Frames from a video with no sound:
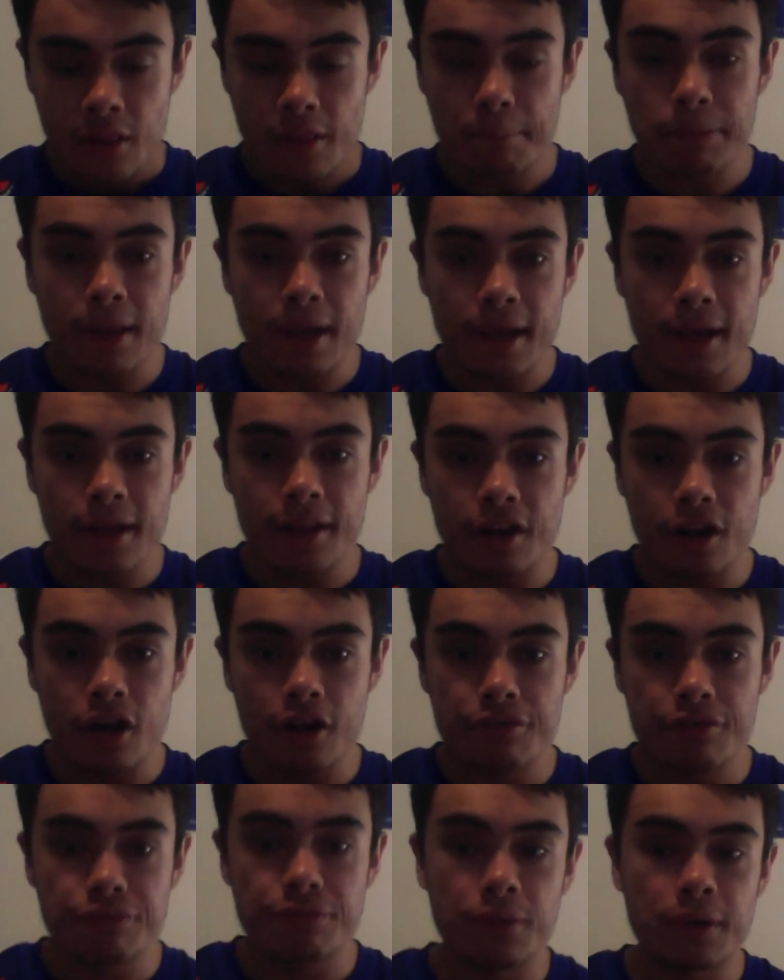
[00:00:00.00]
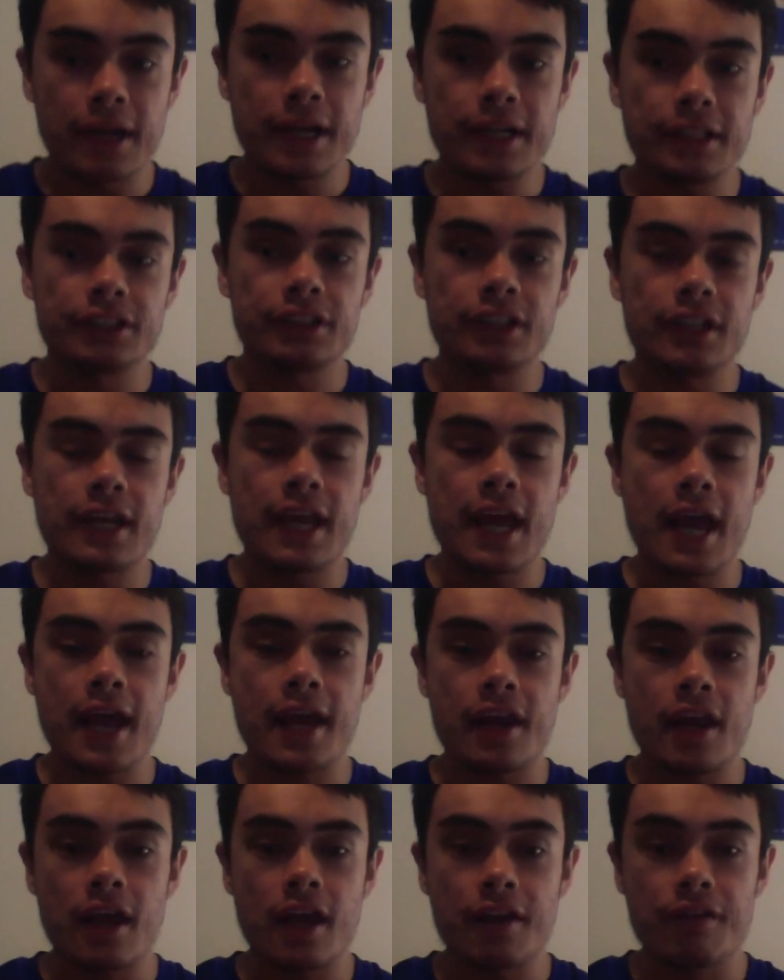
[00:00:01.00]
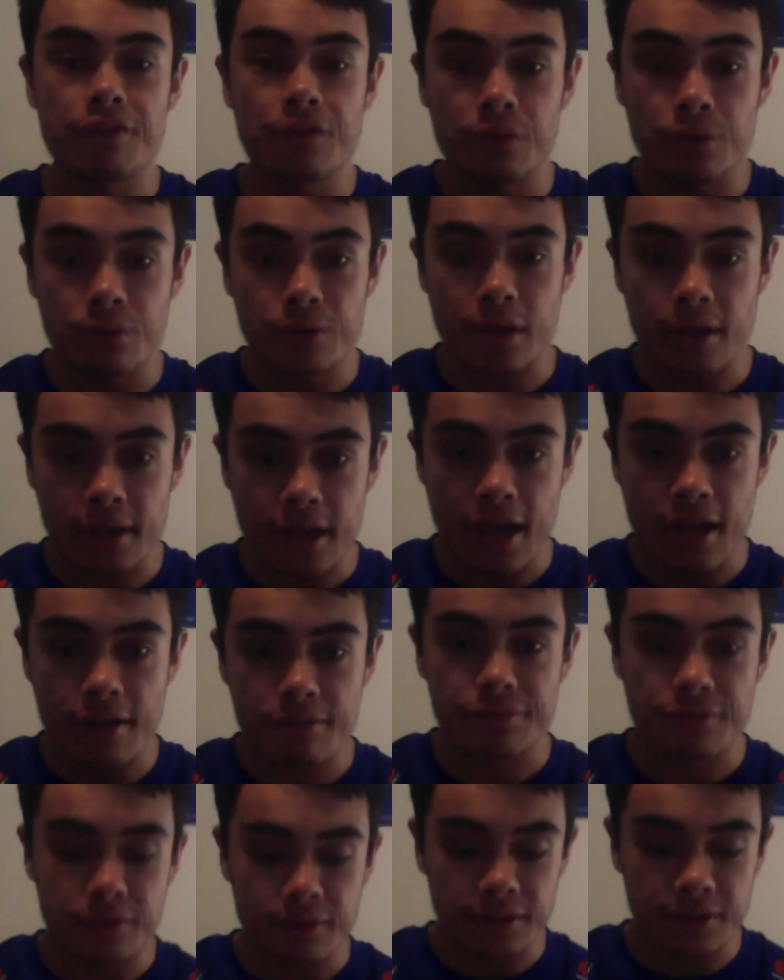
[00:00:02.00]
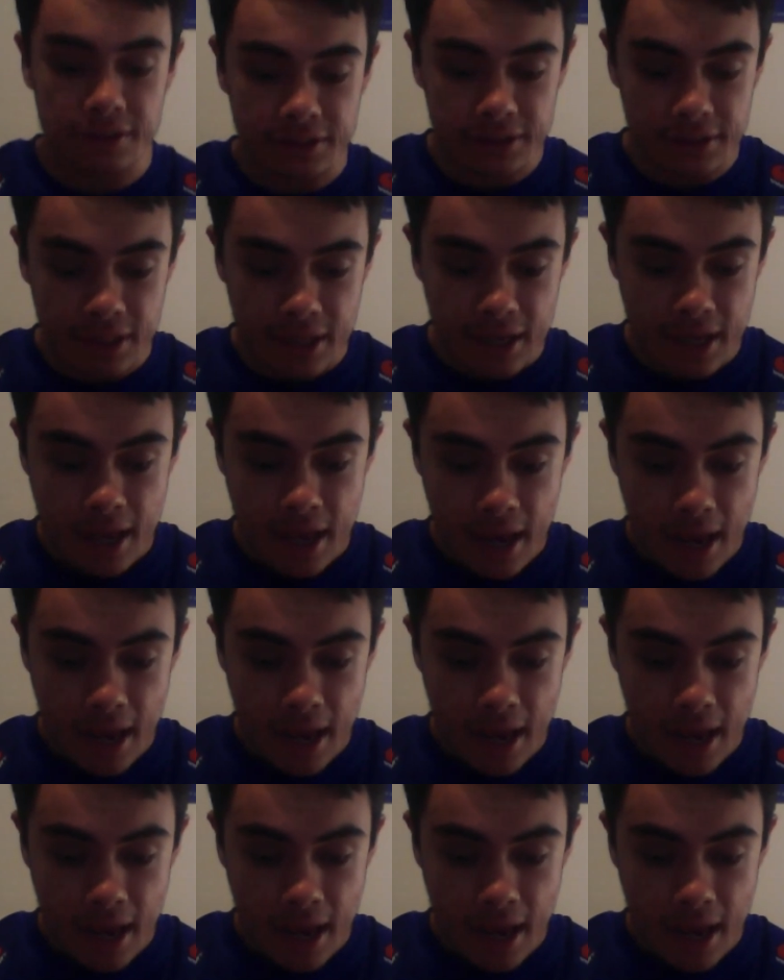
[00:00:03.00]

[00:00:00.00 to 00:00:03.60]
the player that I thought actually had a good game for us,